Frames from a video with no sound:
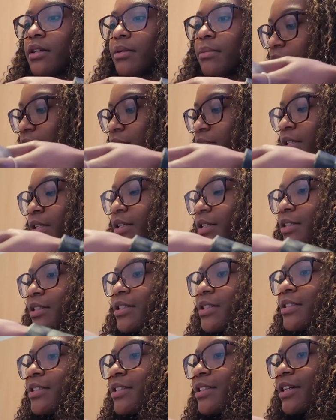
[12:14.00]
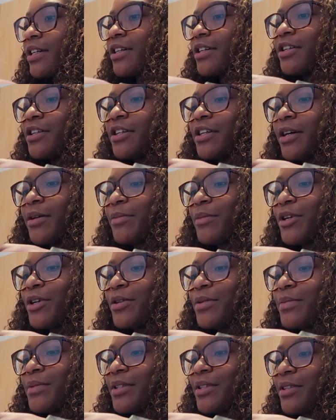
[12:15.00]
What was I gonna say? Oh, I'm
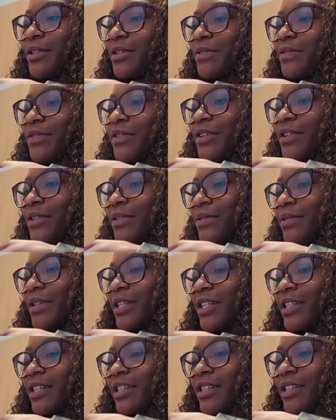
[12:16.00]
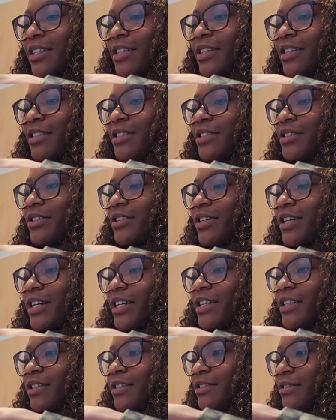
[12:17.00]
home alone for the week. It's
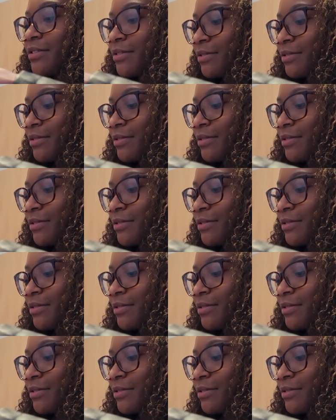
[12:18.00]
great.